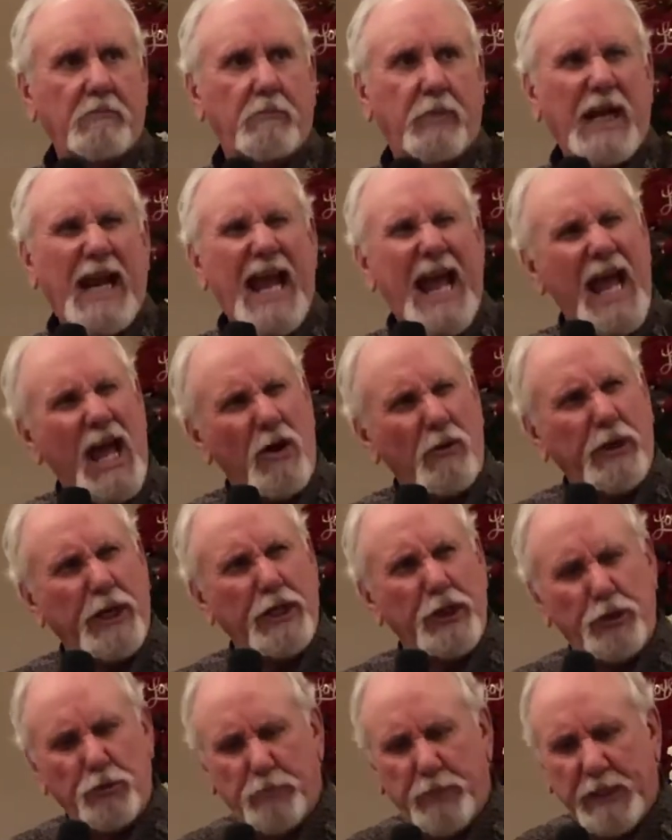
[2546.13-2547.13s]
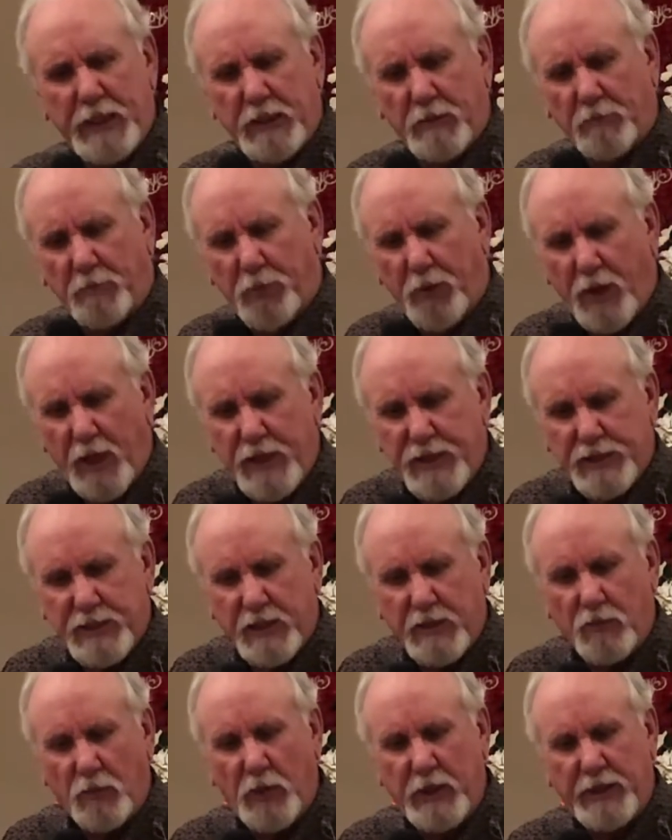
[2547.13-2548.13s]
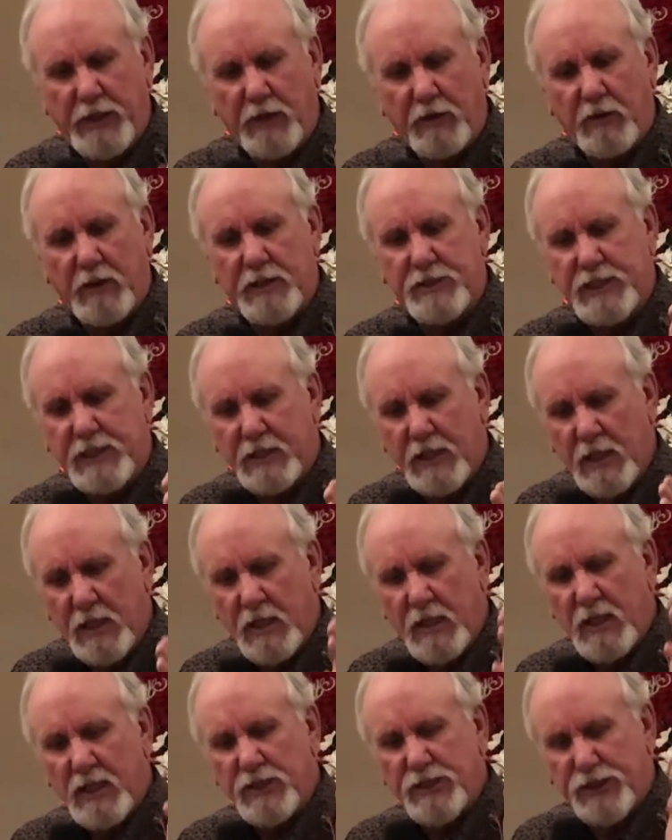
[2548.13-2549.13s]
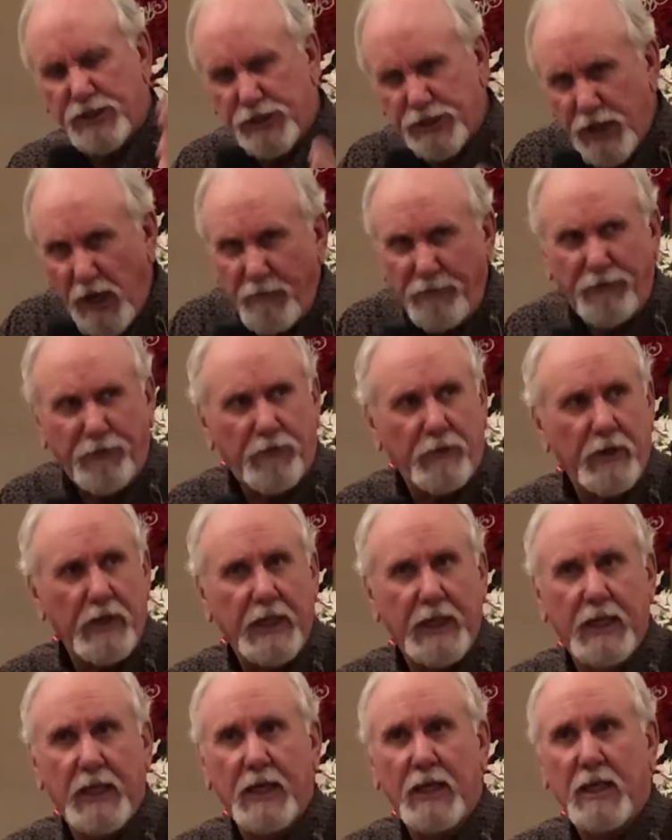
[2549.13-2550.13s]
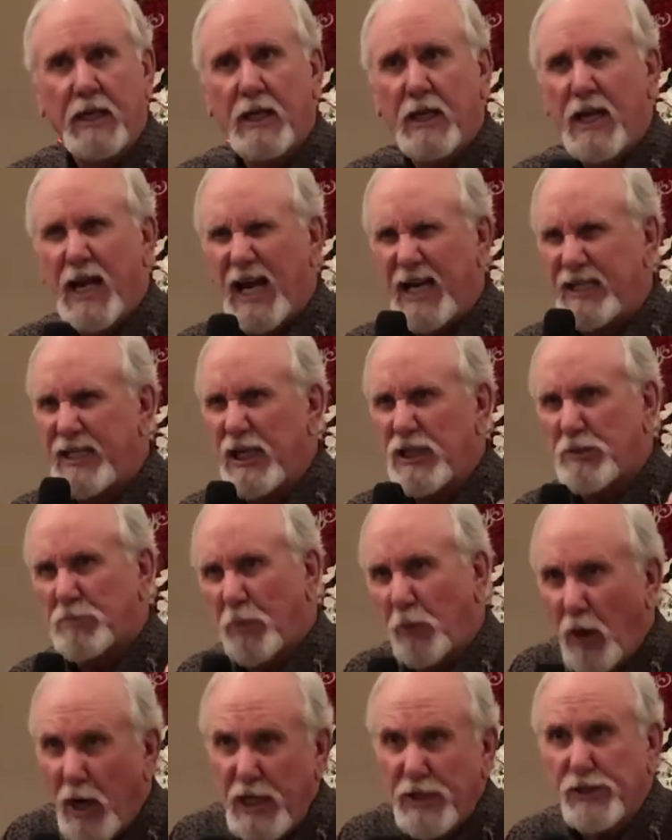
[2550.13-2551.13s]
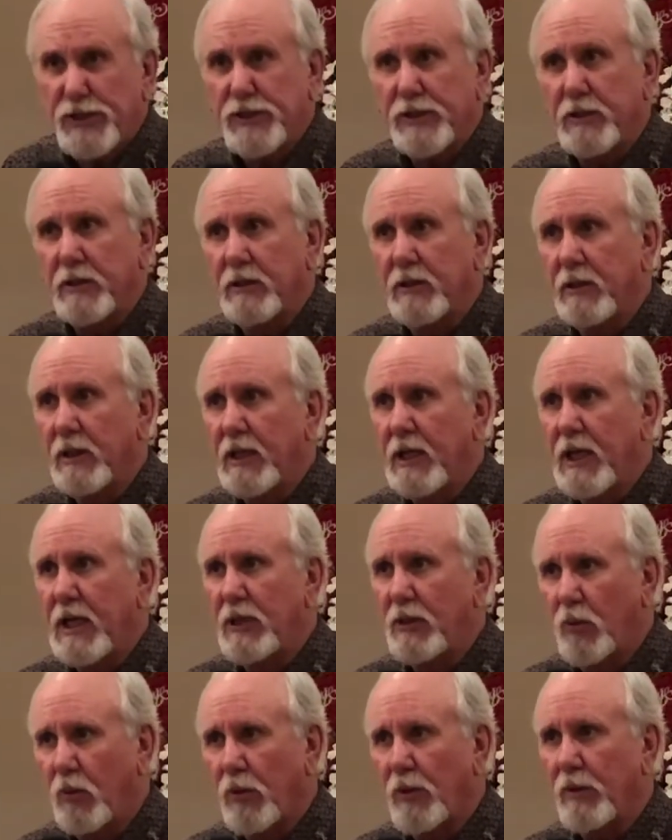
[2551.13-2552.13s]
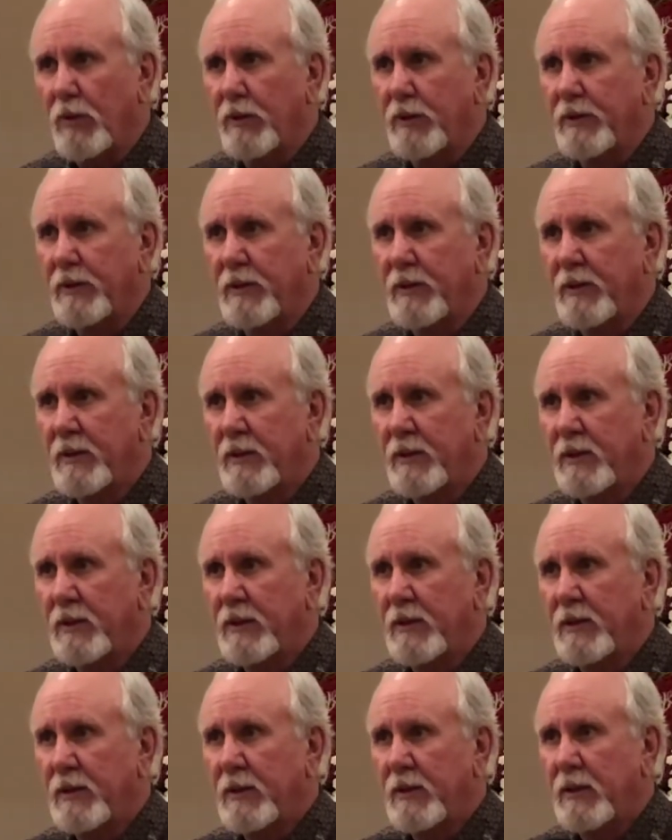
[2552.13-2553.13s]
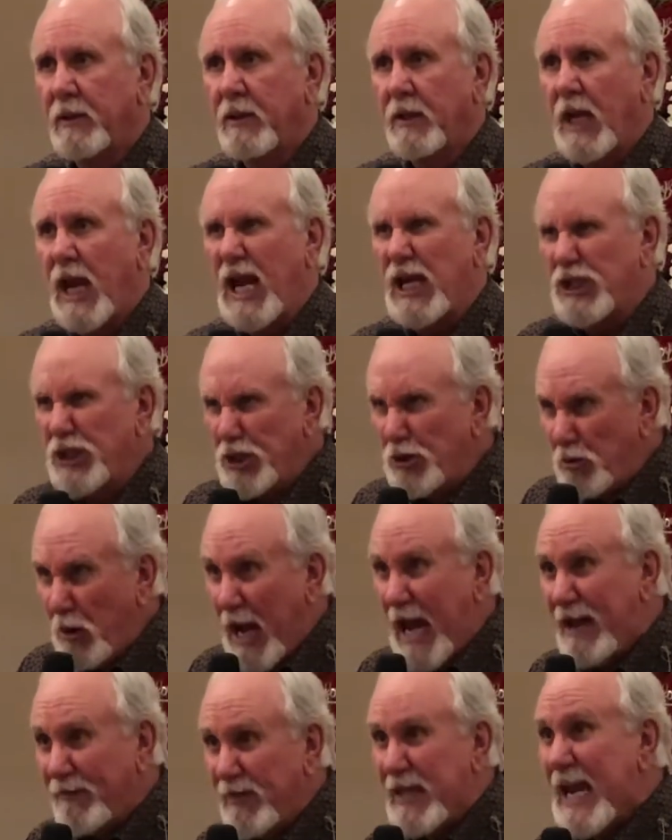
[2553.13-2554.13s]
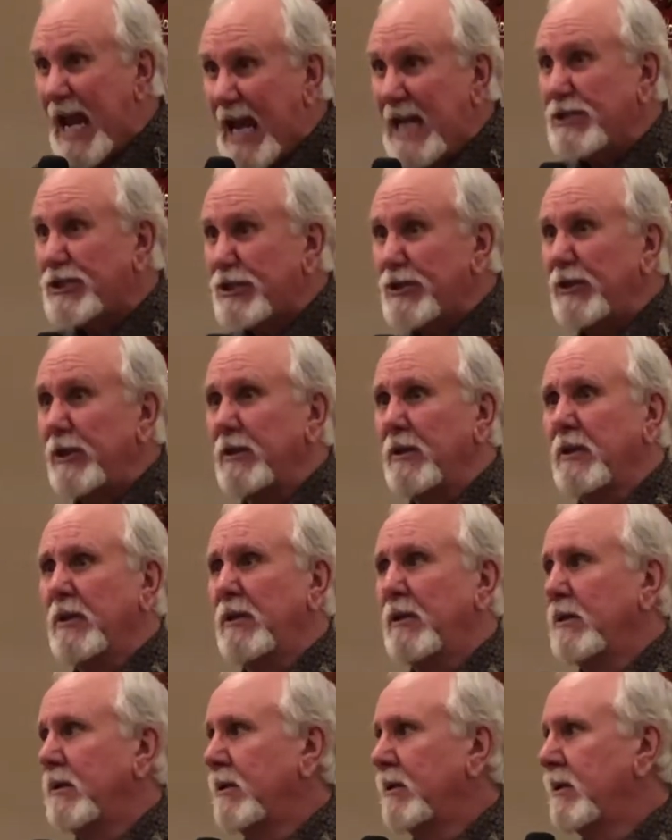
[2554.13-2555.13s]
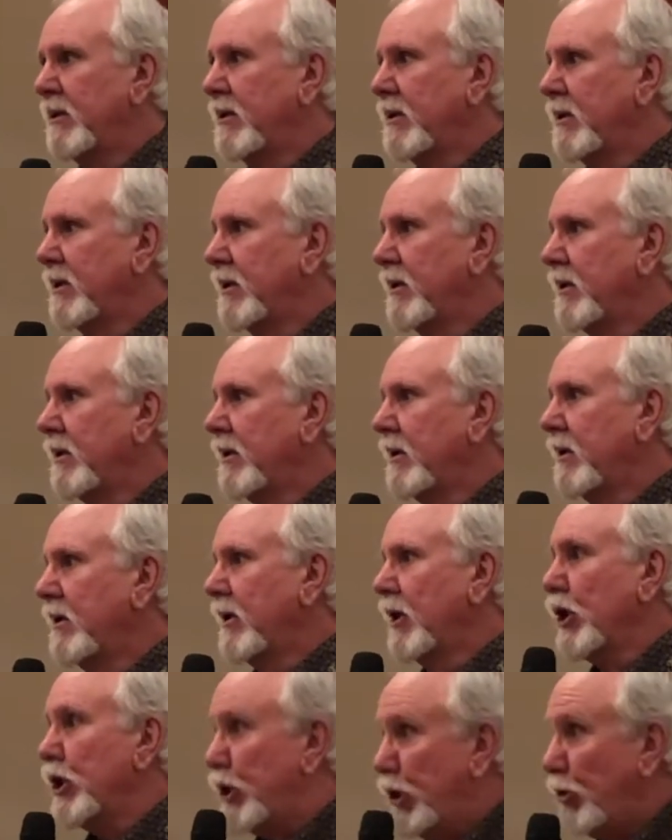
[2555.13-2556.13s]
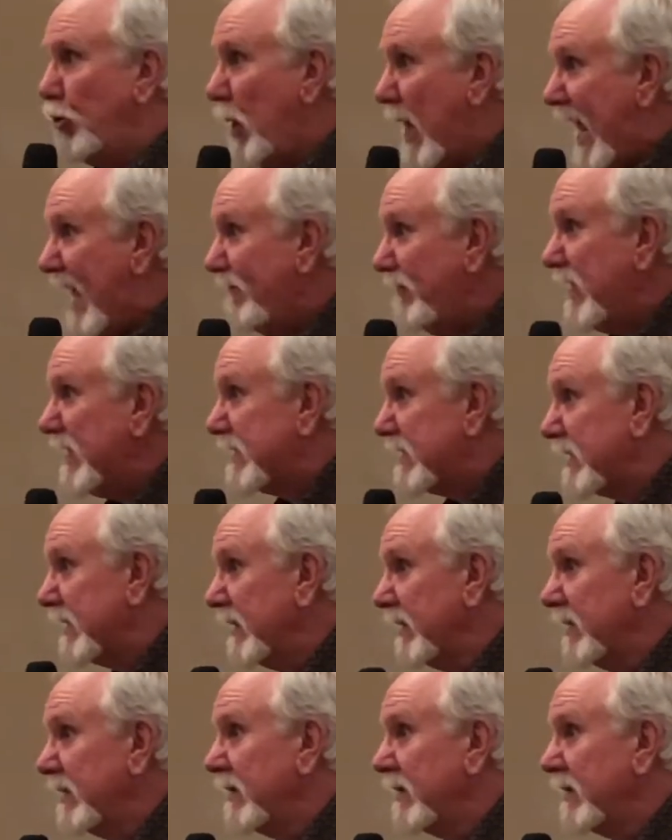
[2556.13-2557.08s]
But how can you be complacent when there is suffering and desperation in the world? And you have the answer. You have it.